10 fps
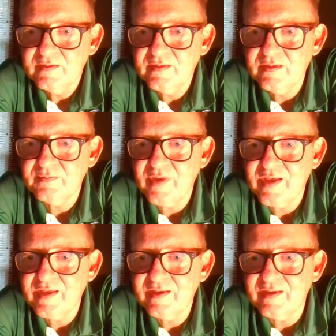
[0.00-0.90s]
getting
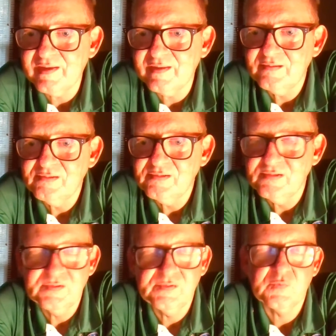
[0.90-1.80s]
my
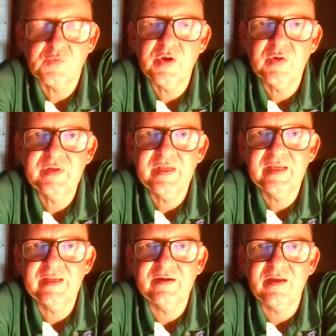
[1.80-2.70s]
road
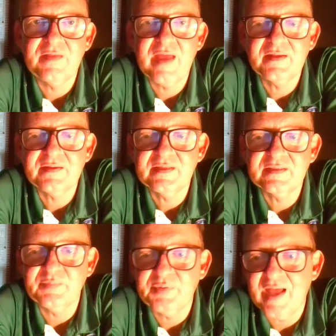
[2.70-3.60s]
in and all that, and get
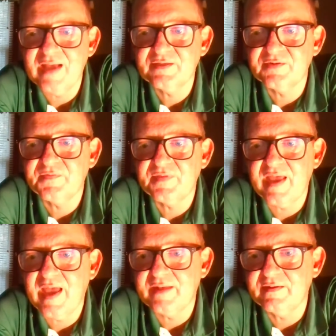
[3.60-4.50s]
some plaster for
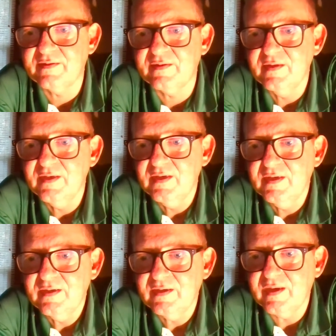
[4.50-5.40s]
that, and
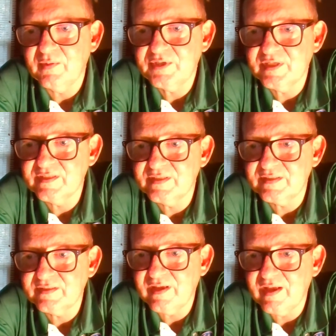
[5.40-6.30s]
which
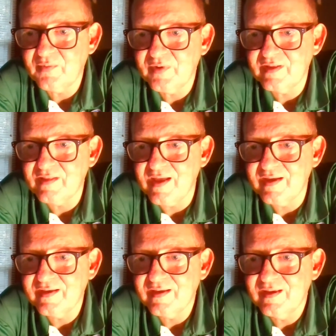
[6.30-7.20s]
is what I like.